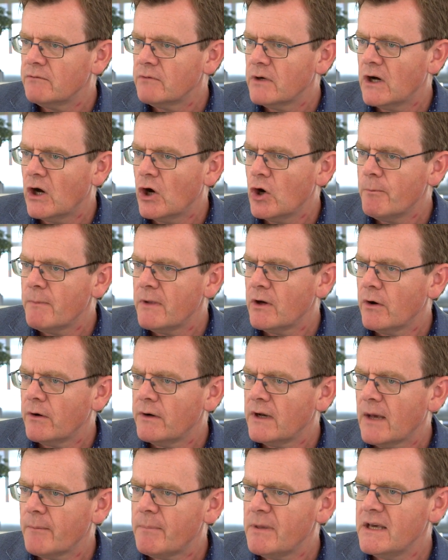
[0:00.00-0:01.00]
where
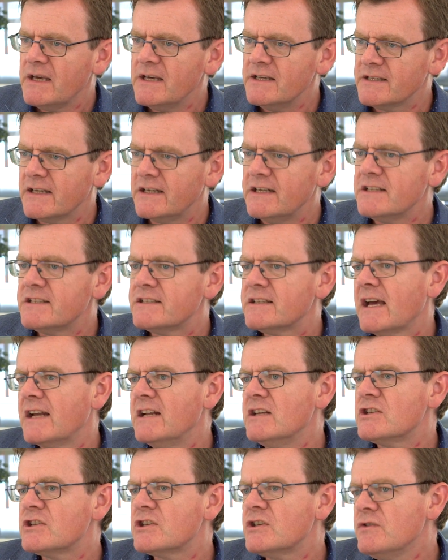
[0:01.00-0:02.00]
ONAP is and its,
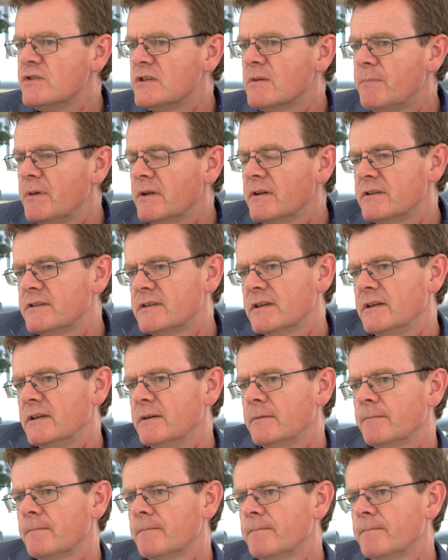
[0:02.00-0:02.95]
and its suitability?